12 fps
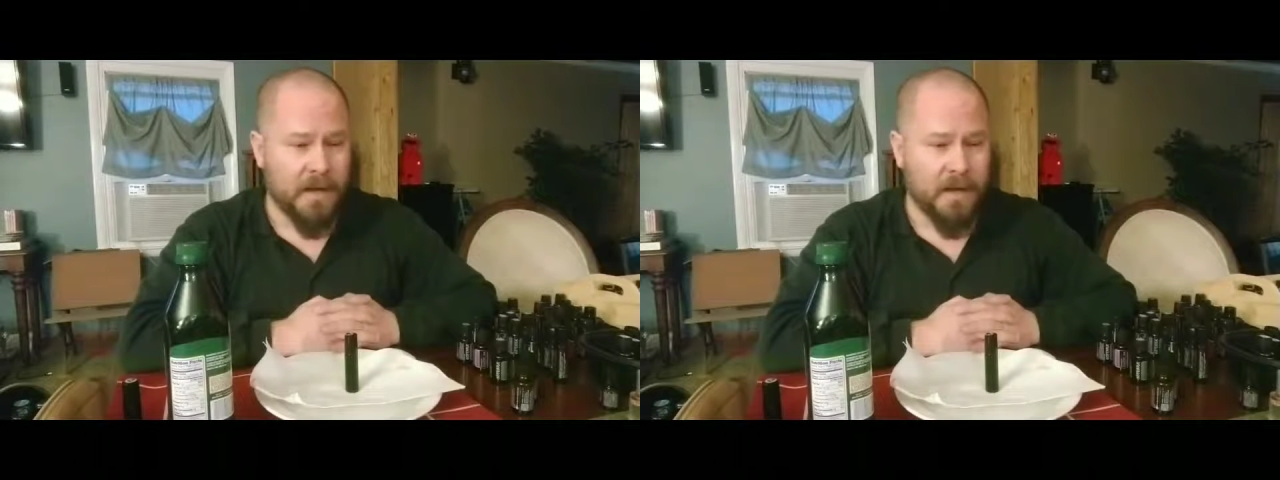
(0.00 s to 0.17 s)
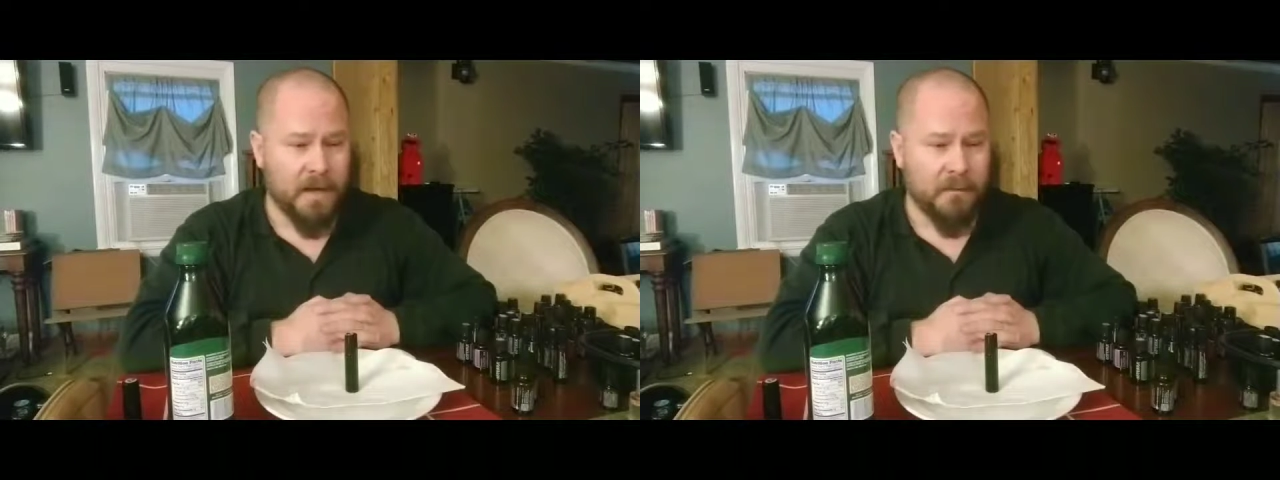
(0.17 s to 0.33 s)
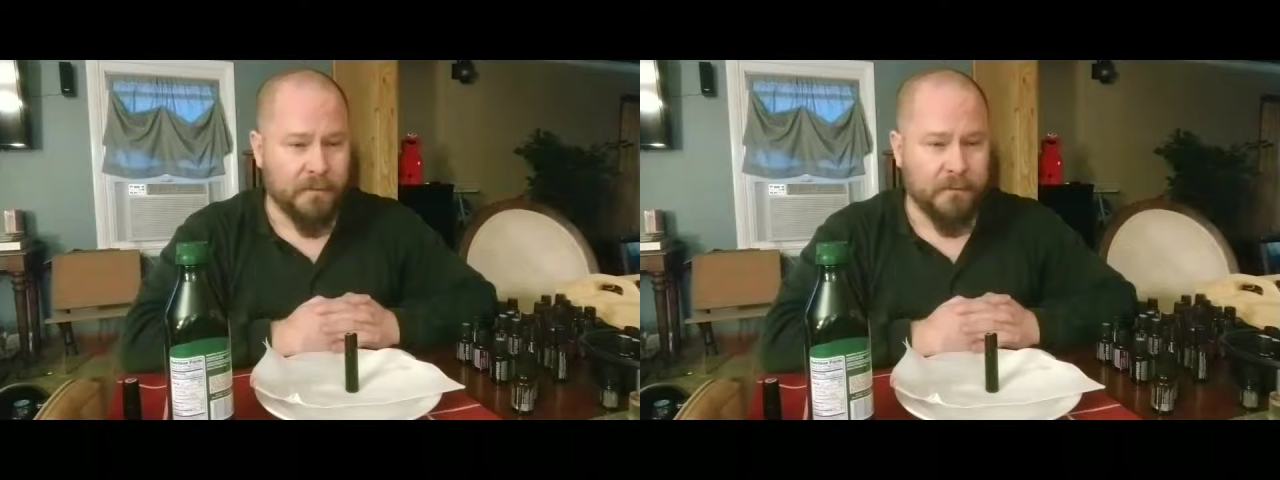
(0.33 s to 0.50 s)

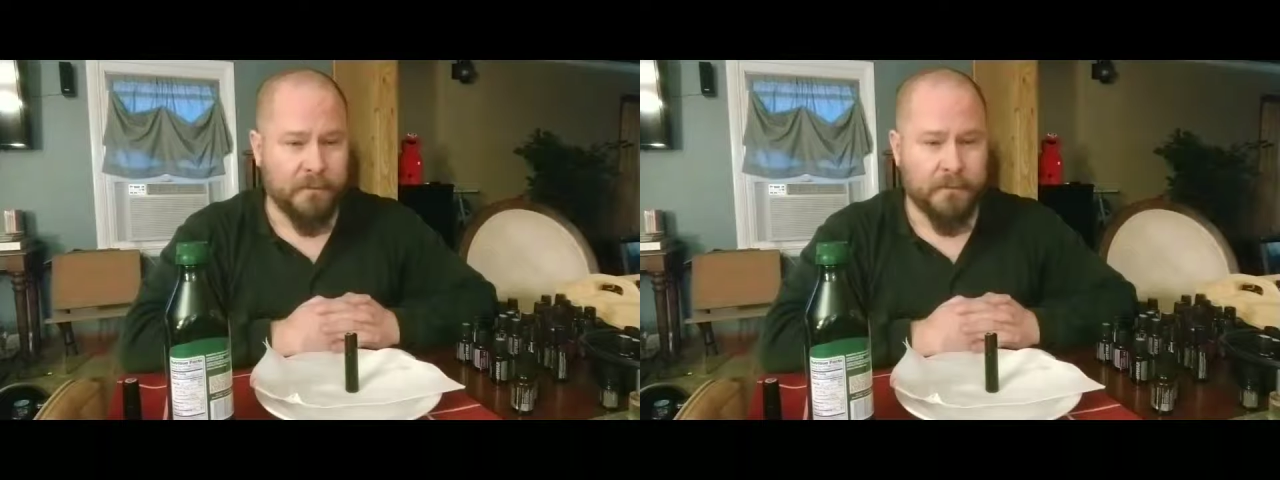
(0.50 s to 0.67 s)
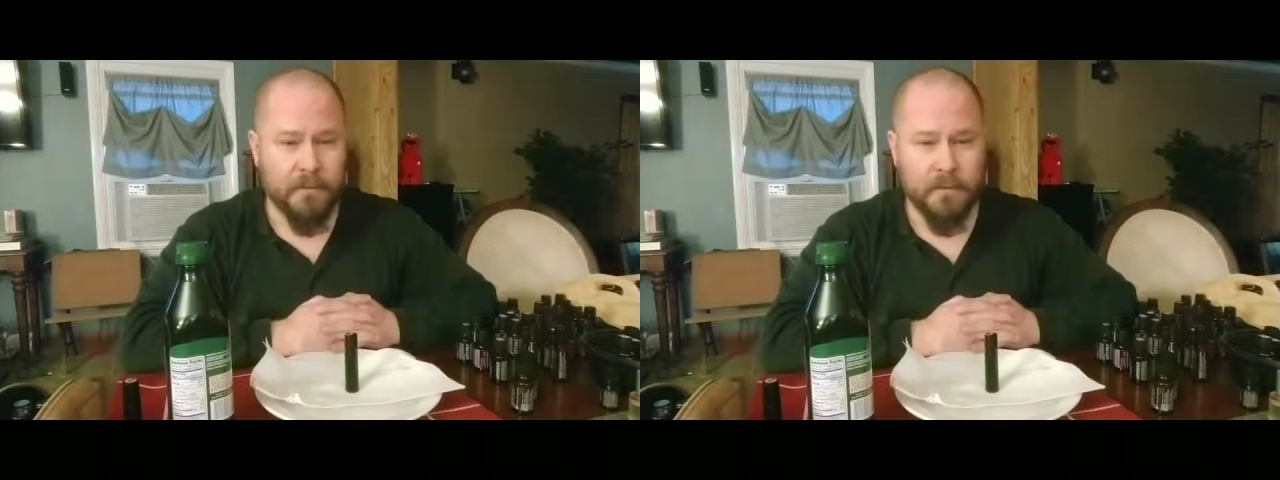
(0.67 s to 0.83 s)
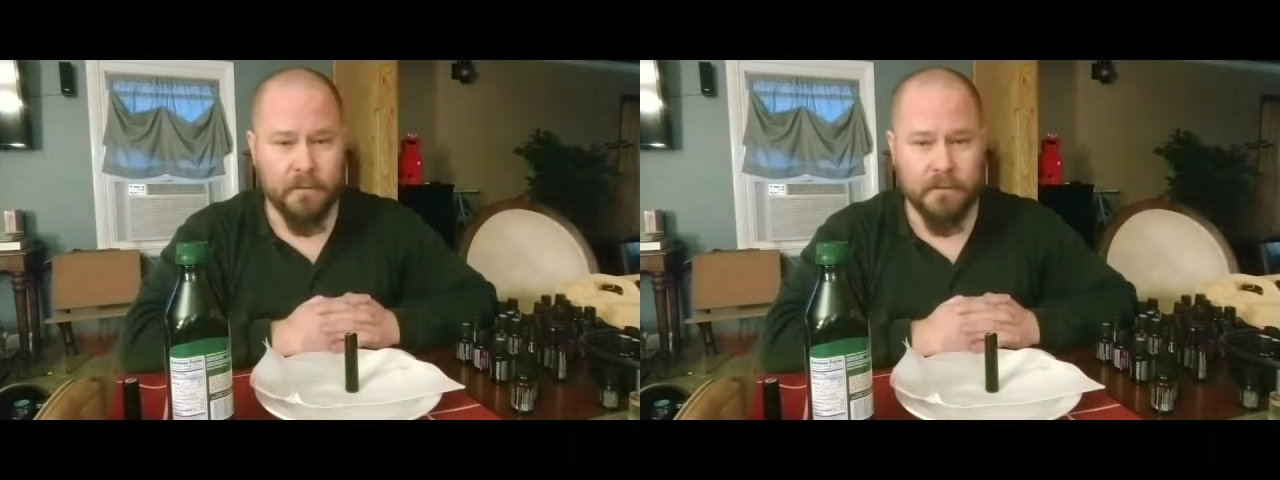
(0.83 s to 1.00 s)
And
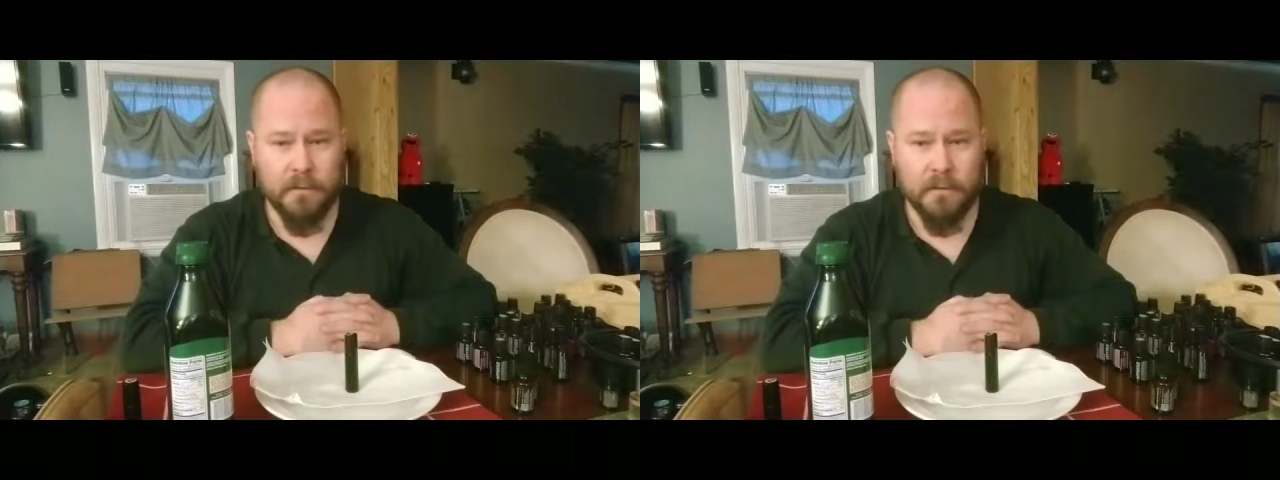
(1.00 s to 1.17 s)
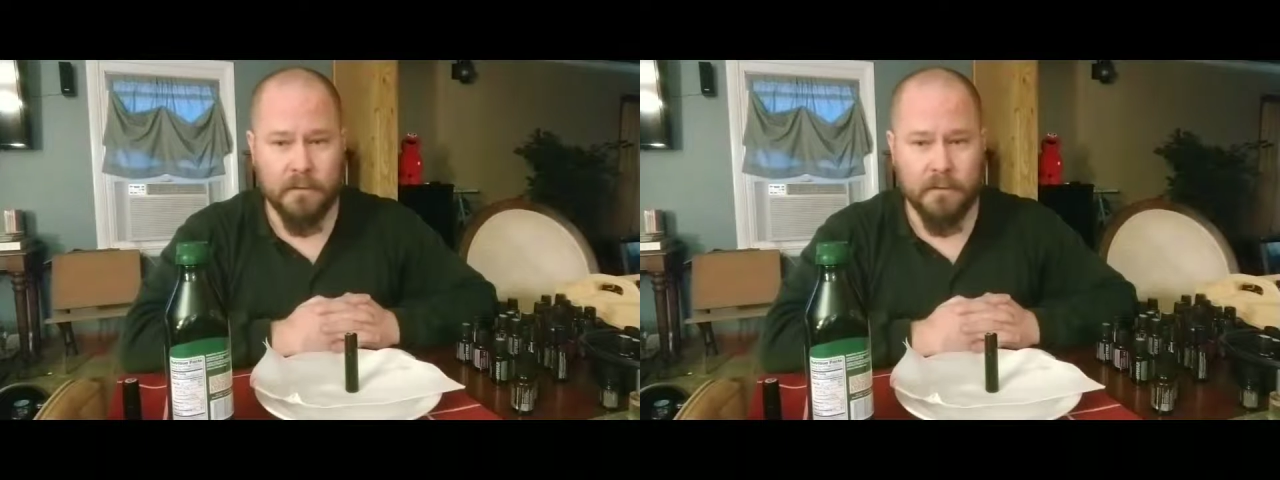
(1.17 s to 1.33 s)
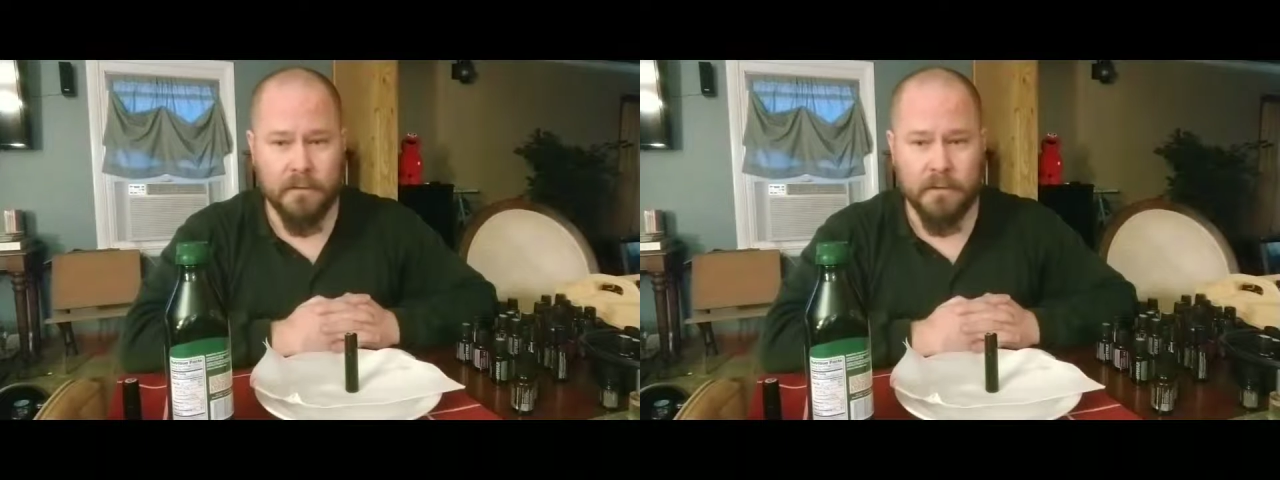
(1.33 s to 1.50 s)
if
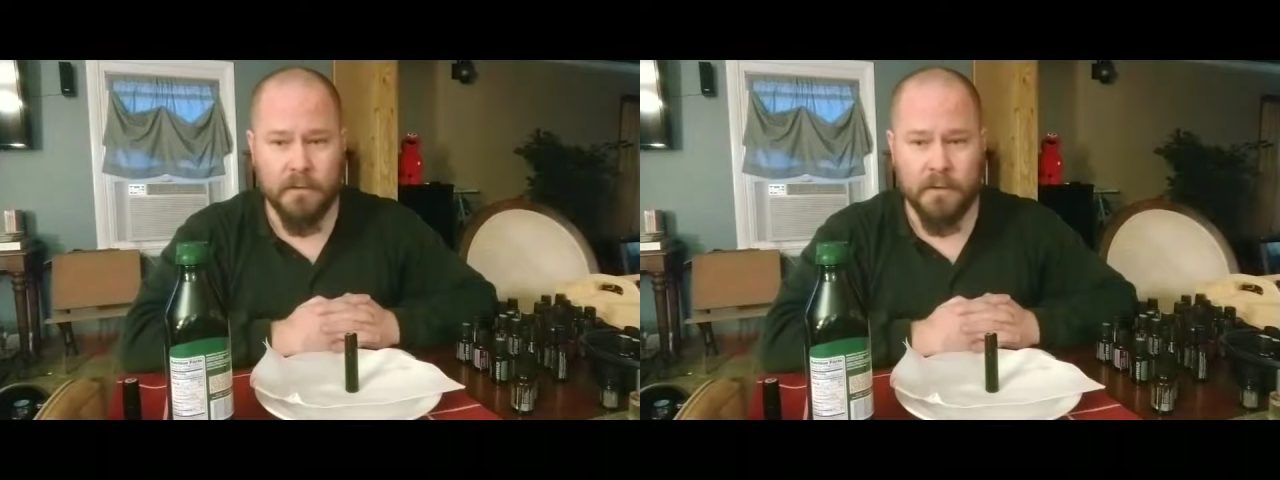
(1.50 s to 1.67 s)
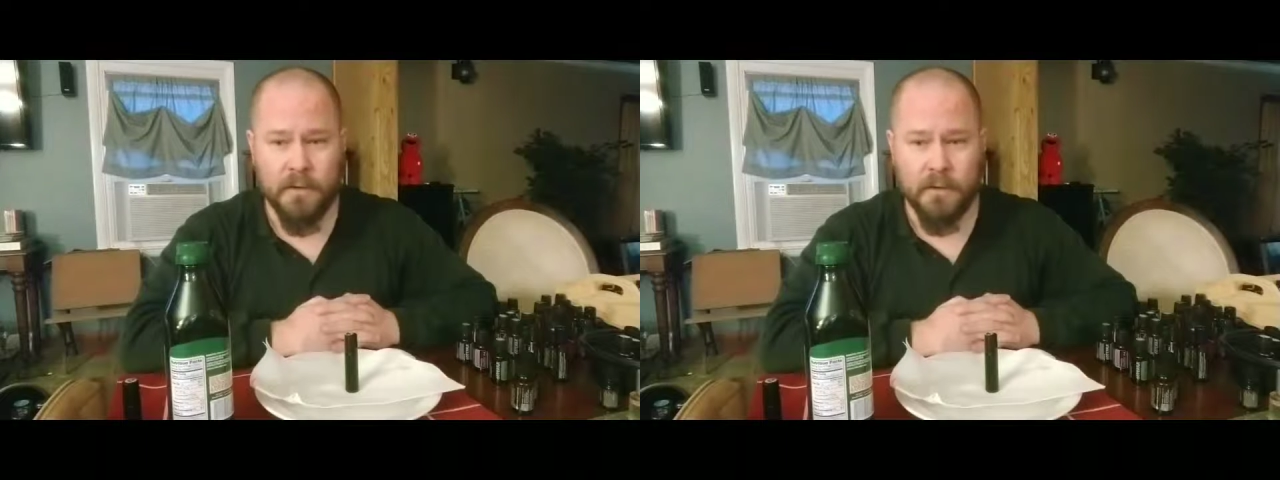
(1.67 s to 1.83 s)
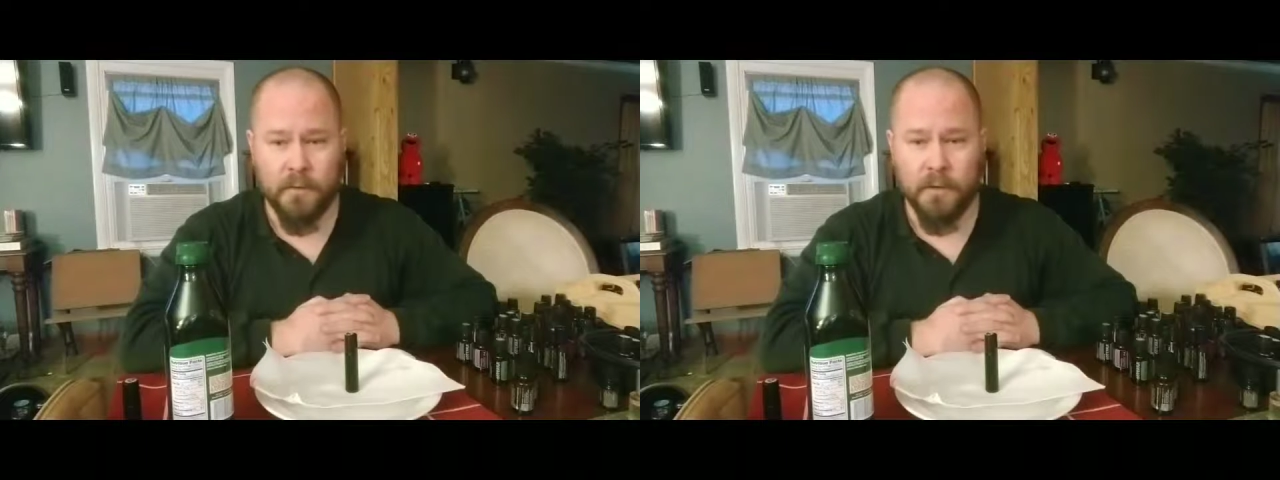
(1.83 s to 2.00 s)

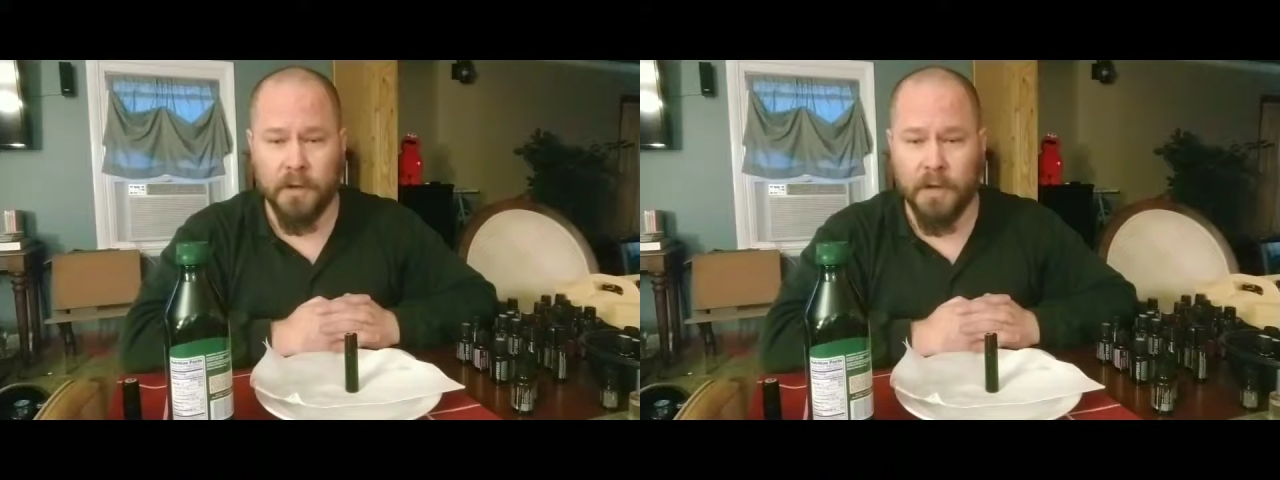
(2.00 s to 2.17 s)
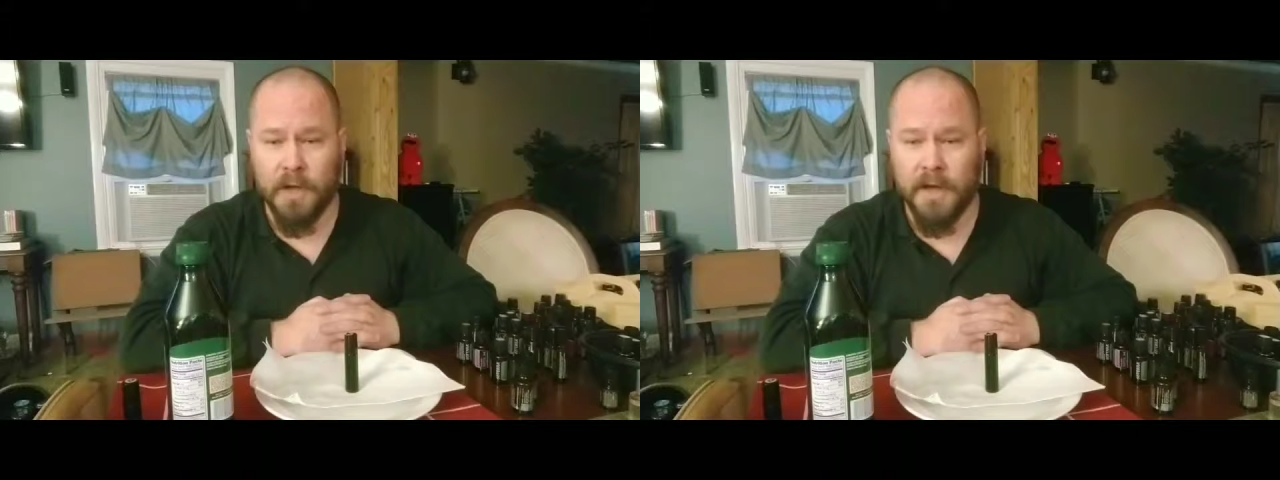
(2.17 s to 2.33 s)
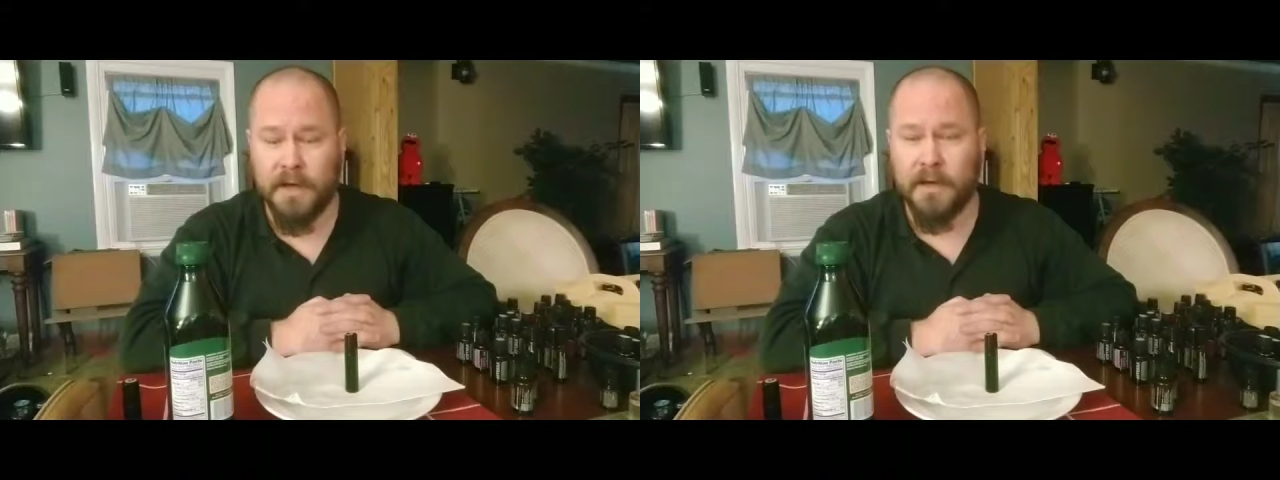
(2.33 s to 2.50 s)
you'd
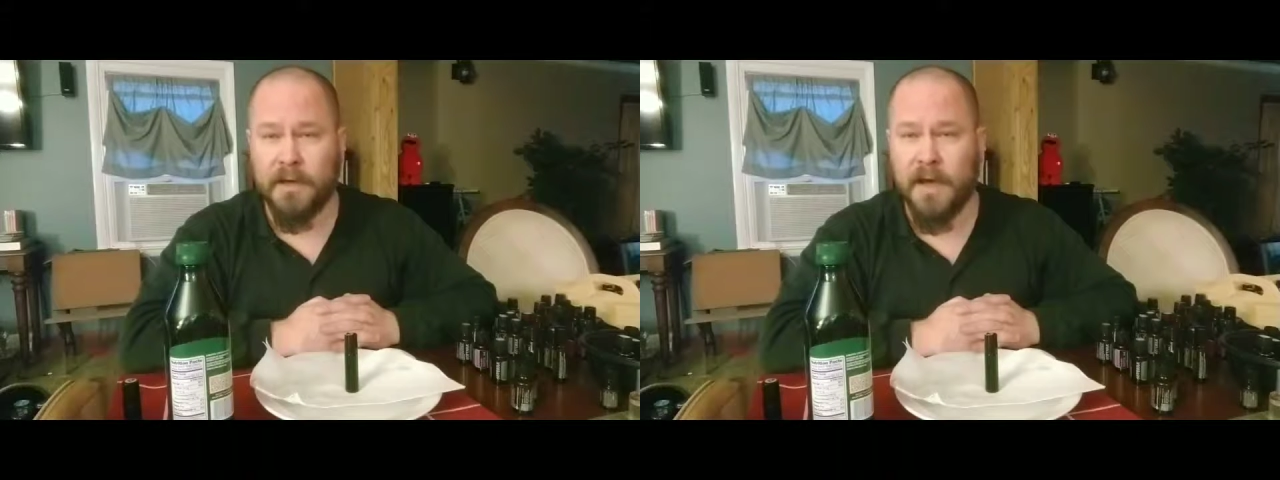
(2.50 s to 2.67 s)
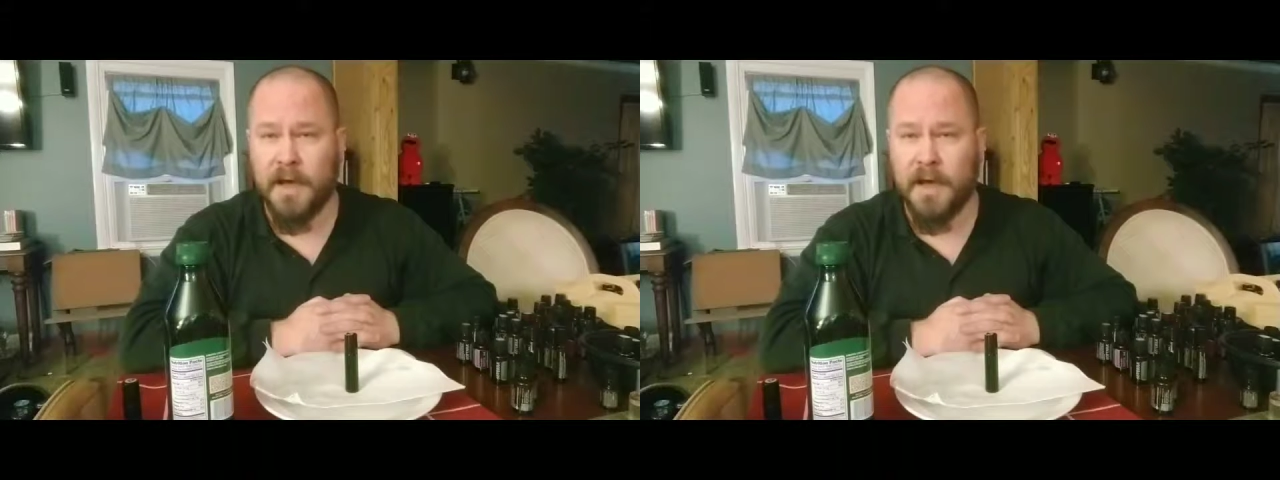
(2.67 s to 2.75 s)
like,